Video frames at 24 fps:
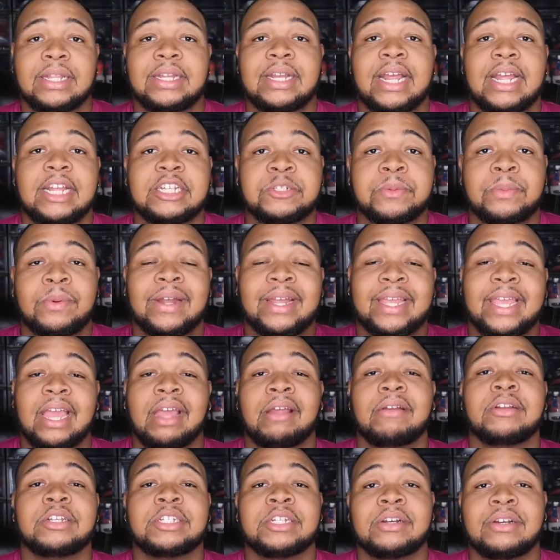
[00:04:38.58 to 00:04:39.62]
than that, it's your boy
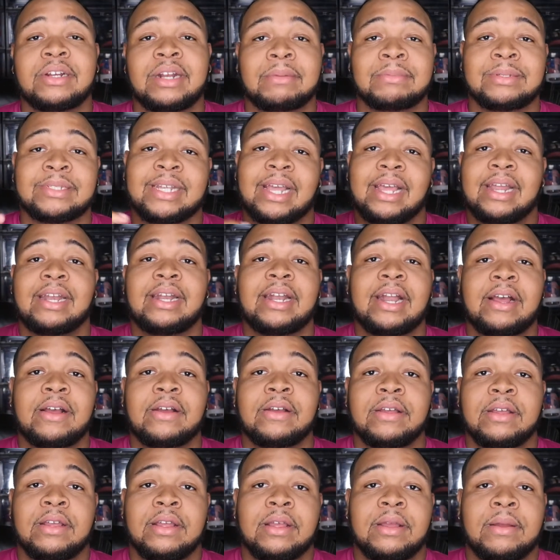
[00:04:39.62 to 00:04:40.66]
Kicking with Joe, and I'm signing
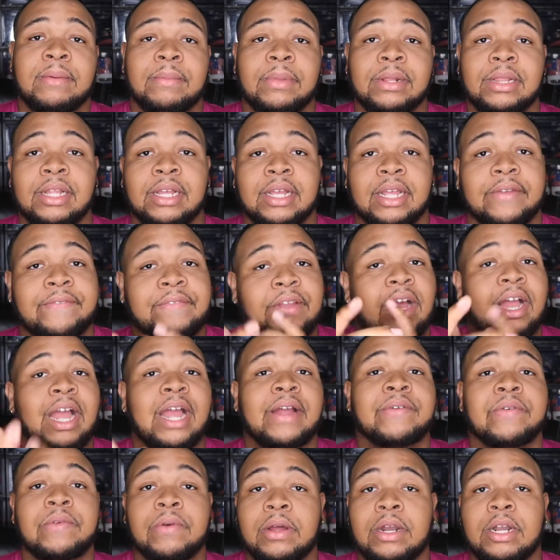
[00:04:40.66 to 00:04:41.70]
out. But look, if y'all
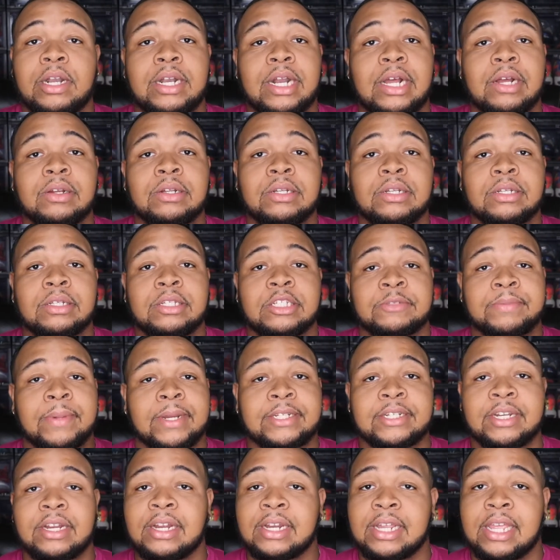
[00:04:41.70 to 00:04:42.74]
ever want to know, just make
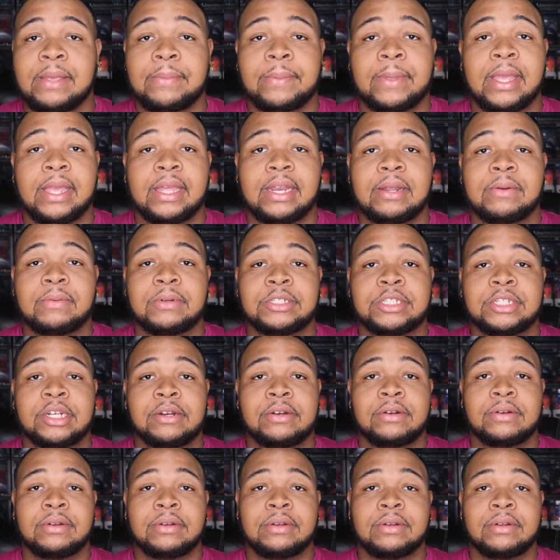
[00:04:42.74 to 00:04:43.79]
sure y'all keep kicking it with
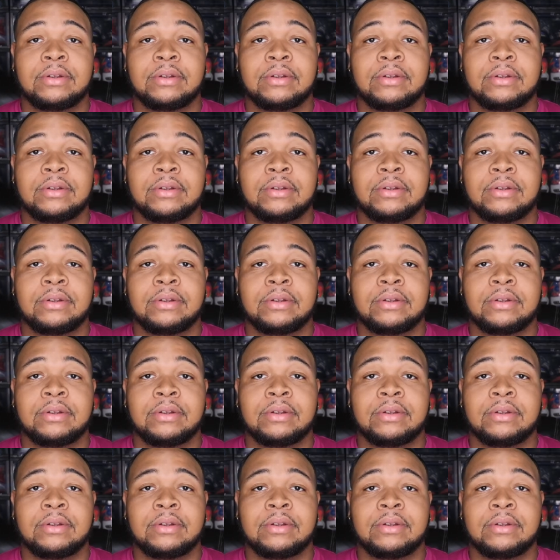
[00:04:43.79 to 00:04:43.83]
Joe.